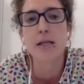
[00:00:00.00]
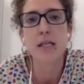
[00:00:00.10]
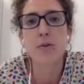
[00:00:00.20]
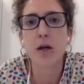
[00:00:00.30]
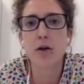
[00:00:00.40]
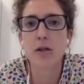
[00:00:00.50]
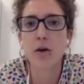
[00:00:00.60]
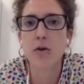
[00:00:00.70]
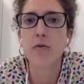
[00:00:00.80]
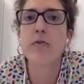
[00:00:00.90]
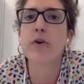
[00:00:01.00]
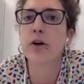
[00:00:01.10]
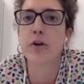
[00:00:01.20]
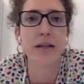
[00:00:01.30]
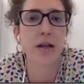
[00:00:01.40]
Just because of
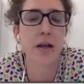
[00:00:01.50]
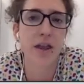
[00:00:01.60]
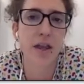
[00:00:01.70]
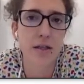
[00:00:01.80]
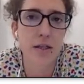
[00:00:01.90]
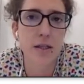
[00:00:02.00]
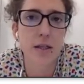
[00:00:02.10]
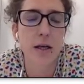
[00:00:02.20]
bureaucratic things.